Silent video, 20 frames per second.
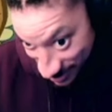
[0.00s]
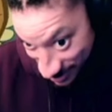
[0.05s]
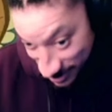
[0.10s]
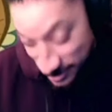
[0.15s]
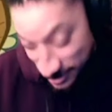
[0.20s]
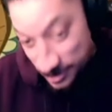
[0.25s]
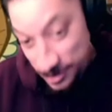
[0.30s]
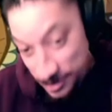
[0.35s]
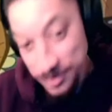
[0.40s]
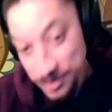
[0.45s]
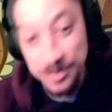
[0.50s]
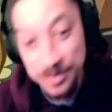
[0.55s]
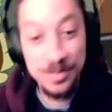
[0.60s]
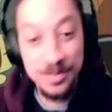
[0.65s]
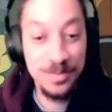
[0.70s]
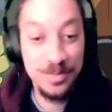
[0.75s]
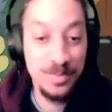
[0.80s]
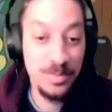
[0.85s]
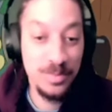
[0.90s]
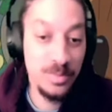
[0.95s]

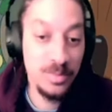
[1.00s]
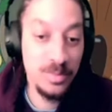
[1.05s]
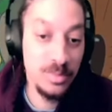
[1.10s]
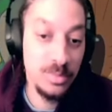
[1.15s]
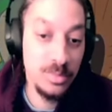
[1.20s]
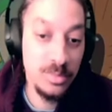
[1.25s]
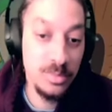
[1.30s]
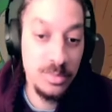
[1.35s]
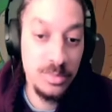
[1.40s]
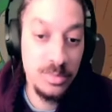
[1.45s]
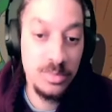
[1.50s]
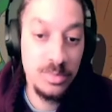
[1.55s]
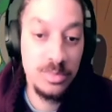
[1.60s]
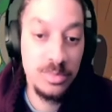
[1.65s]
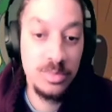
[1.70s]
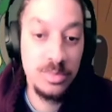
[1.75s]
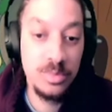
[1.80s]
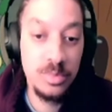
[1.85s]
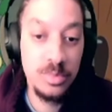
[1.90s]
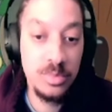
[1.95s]

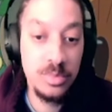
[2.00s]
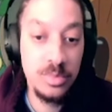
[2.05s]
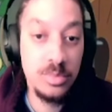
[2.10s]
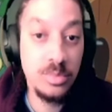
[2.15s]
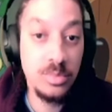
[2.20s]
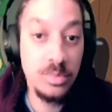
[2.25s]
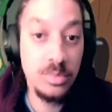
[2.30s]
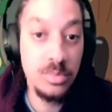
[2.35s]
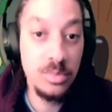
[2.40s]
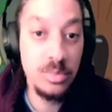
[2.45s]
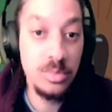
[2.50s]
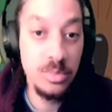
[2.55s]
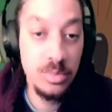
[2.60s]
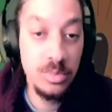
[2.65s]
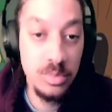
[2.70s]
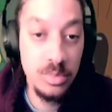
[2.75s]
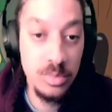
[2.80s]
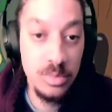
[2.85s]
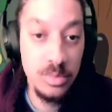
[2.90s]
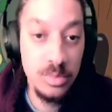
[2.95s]

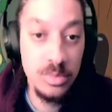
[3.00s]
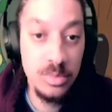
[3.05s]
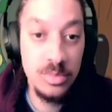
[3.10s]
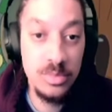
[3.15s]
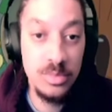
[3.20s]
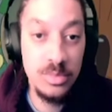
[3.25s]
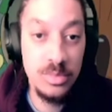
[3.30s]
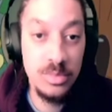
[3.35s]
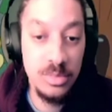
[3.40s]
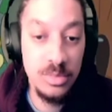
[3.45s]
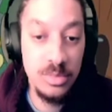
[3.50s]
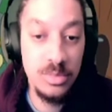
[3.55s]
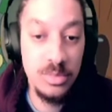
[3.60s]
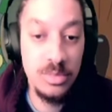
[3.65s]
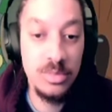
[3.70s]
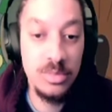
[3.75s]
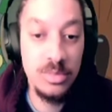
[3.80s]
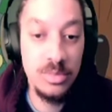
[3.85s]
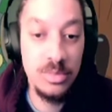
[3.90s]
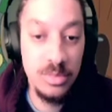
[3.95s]

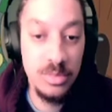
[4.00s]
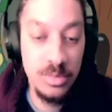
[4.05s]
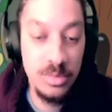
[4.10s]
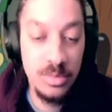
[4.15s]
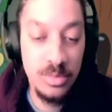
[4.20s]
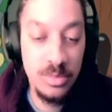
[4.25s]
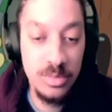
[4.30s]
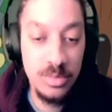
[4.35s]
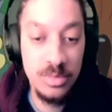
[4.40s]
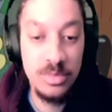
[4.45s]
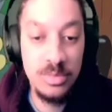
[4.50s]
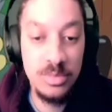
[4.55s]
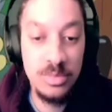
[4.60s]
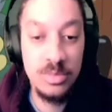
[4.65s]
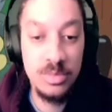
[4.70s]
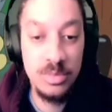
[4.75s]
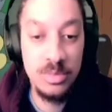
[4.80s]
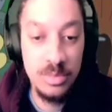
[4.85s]
(not speaking)